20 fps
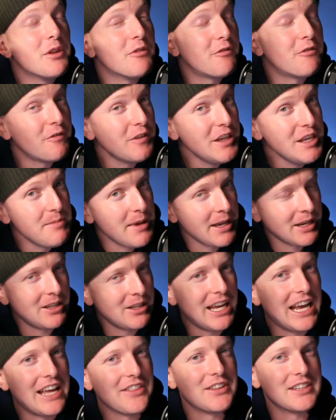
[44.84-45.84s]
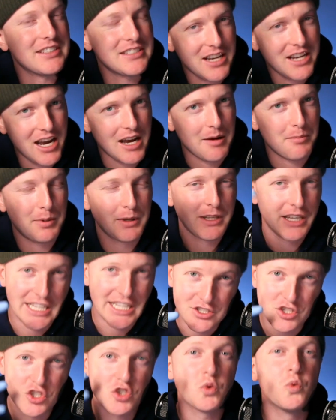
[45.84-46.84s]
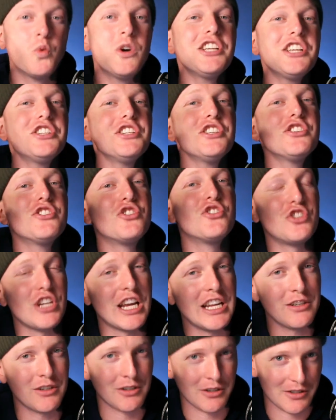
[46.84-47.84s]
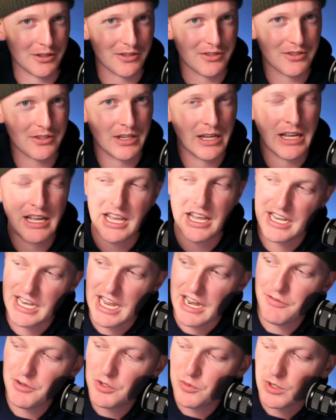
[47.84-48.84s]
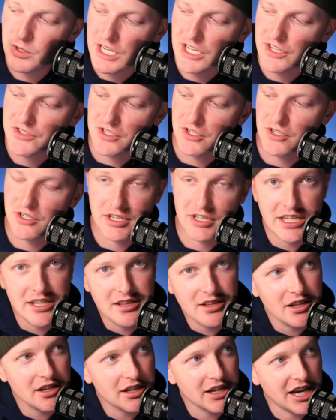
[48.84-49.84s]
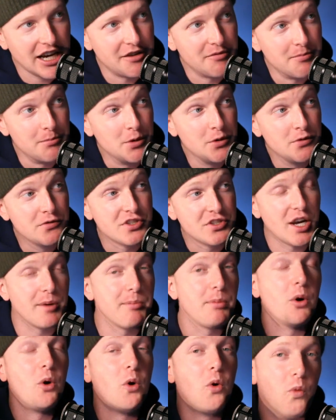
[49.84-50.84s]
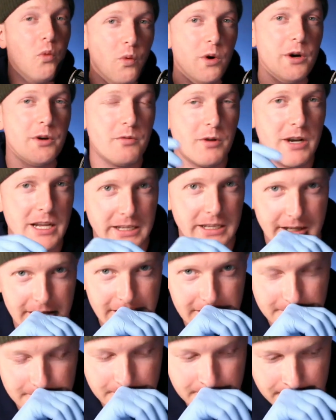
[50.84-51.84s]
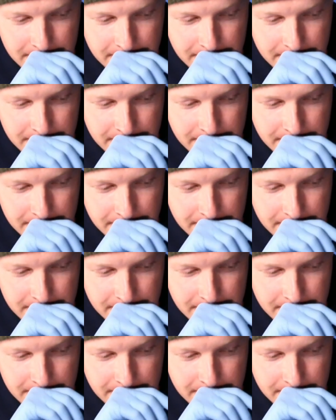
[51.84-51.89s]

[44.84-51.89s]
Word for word: the female at the top. It switches genders, and everyone else underneath kind of moves up one ranking.